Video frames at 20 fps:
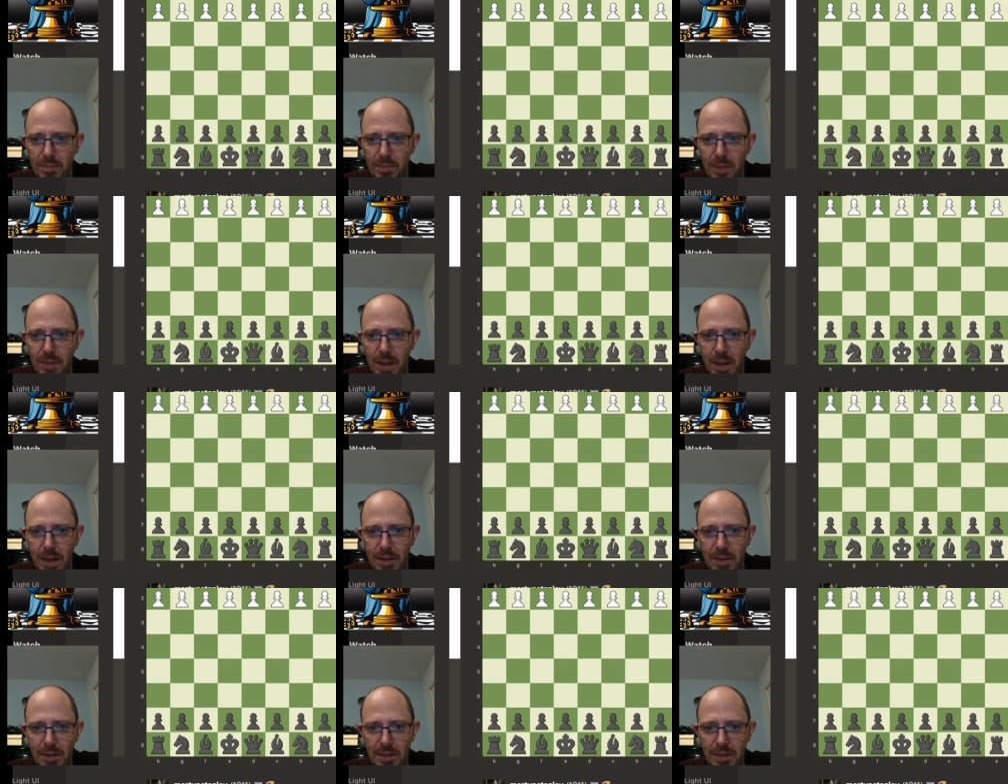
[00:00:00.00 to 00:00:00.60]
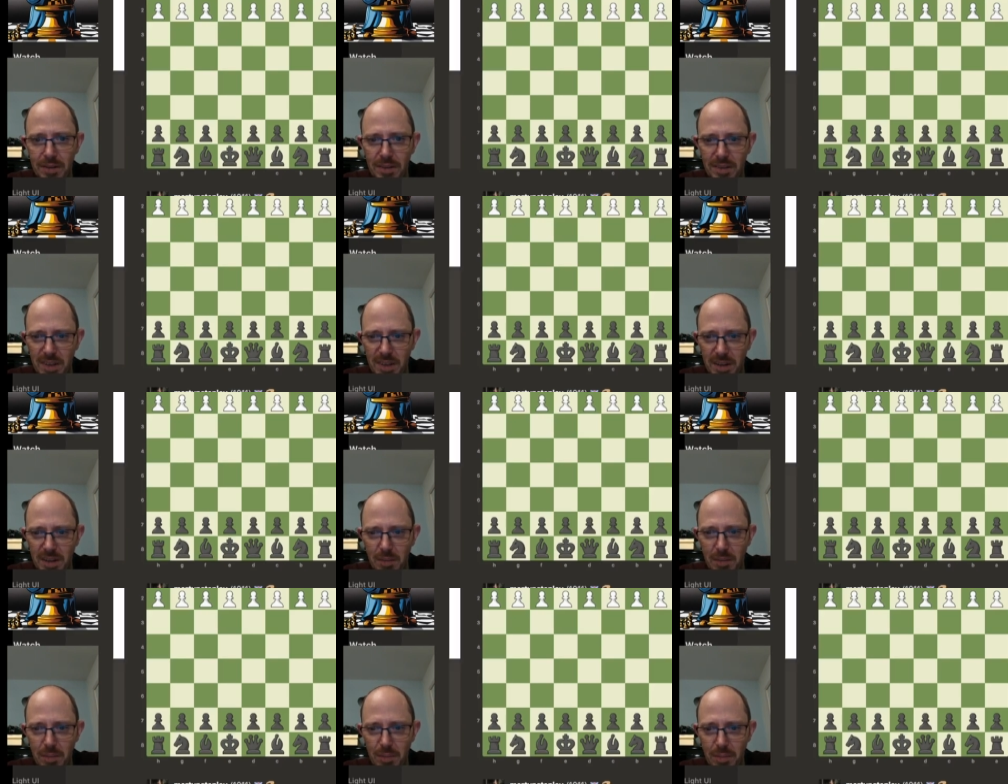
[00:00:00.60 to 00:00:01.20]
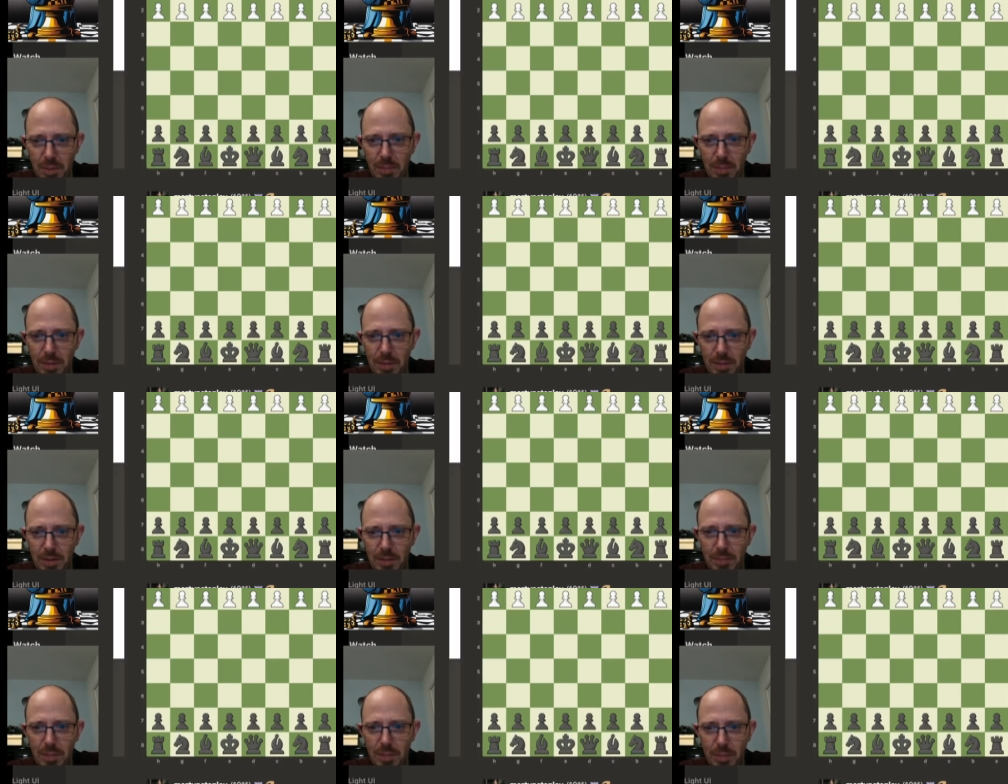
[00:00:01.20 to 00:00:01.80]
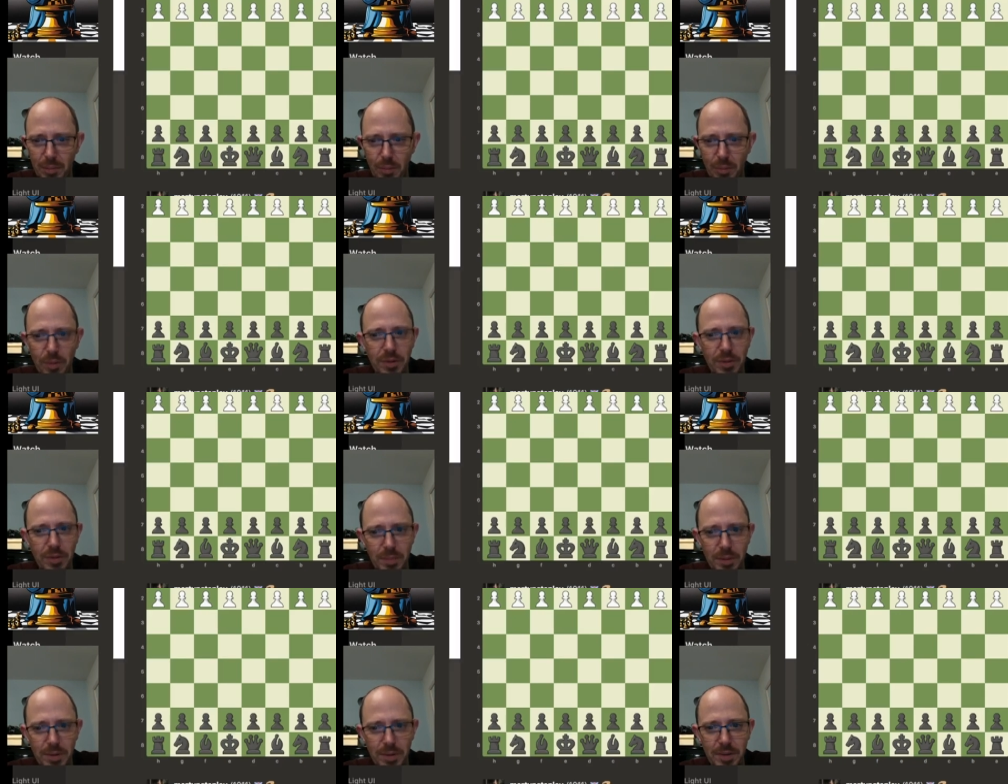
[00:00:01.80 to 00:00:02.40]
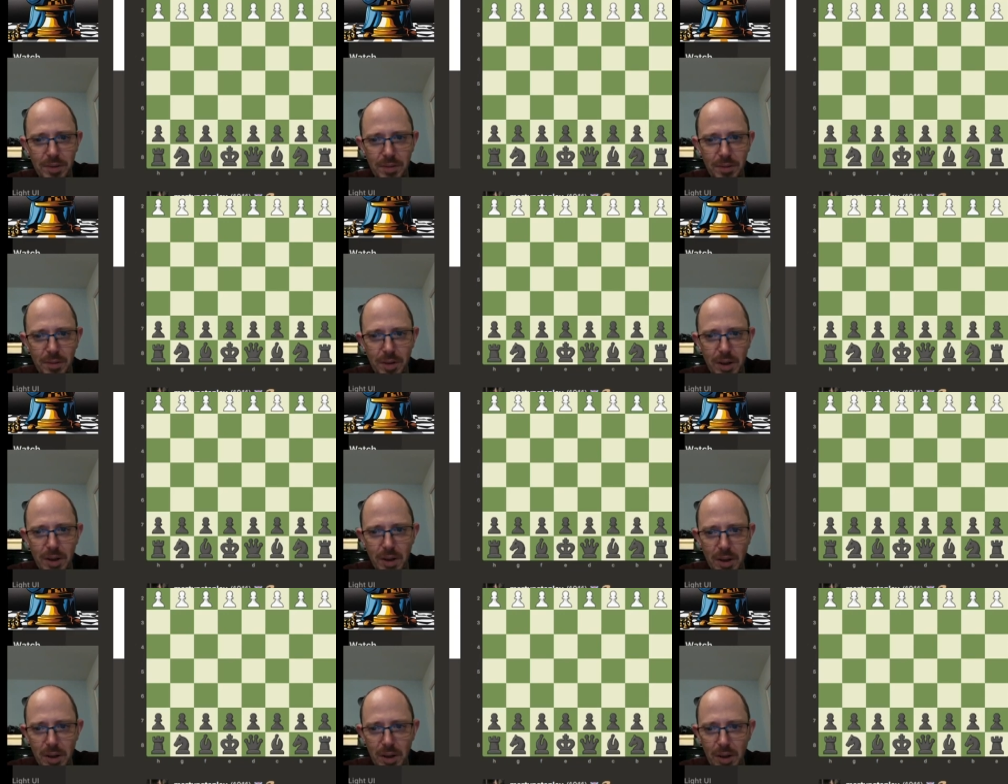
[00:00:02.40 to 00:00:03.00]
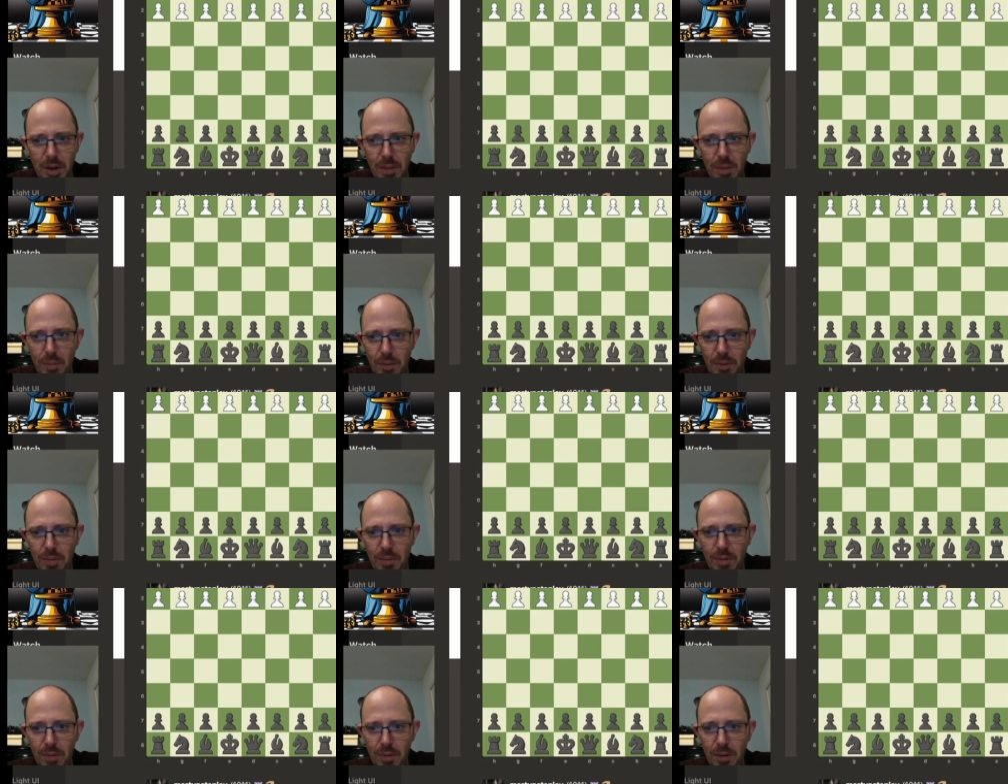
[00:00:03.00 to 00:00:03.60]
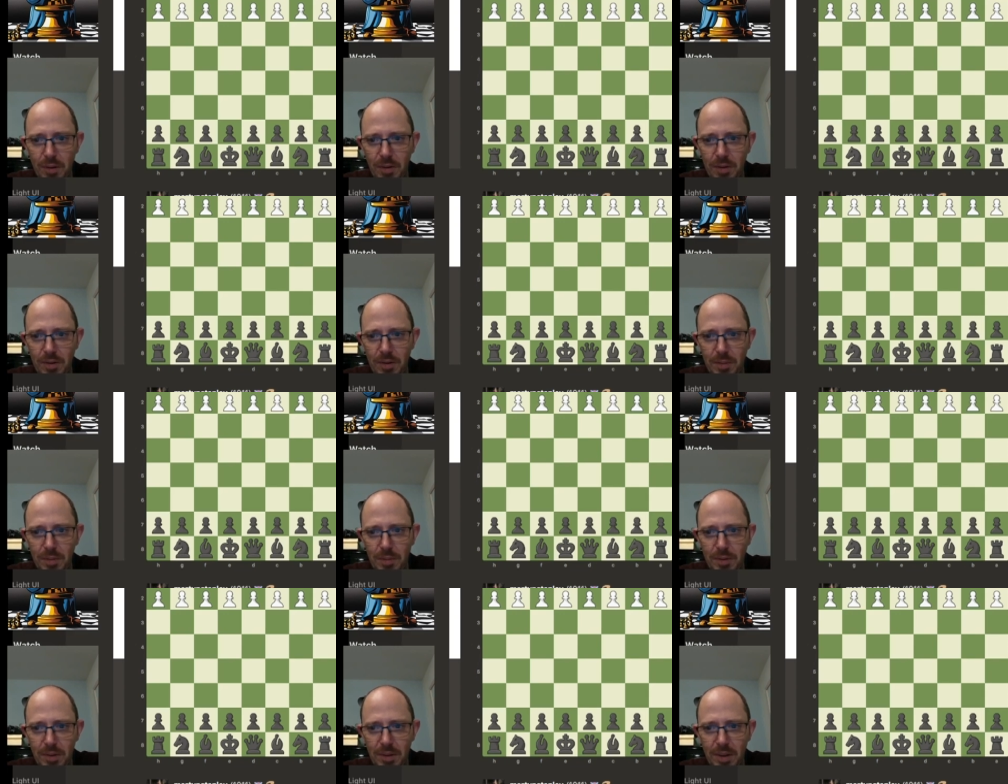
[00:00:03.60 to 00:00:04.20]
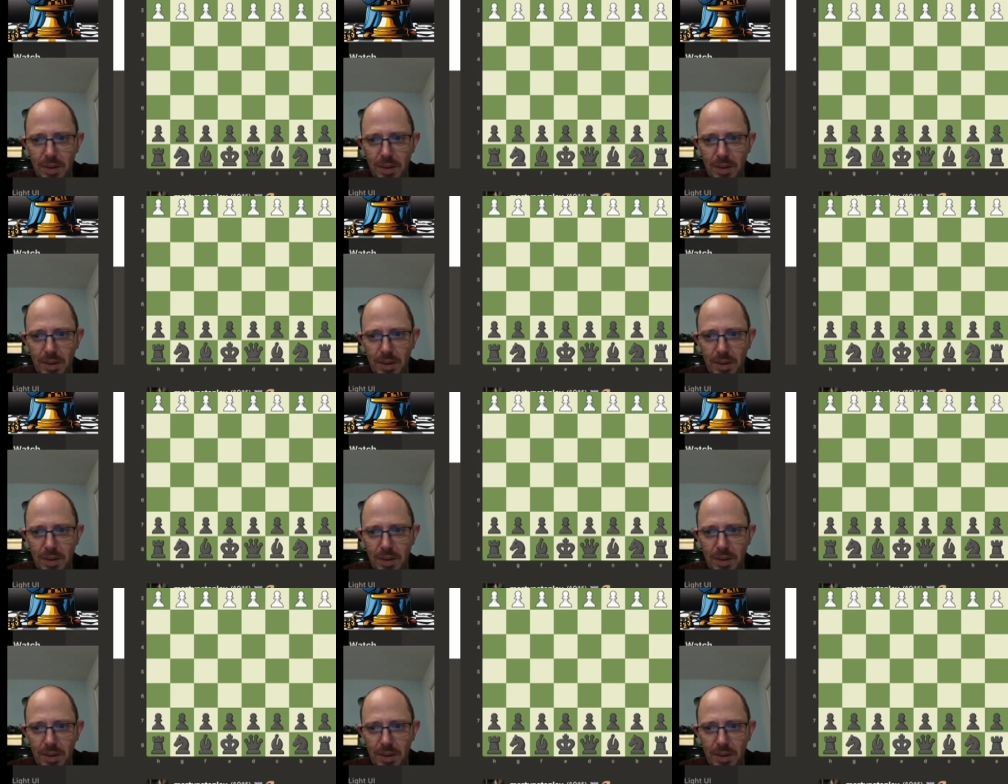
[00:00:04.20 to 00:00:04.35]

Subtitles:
Accuracy is terrible, probably because it probably wanted me to move a rook at some stage.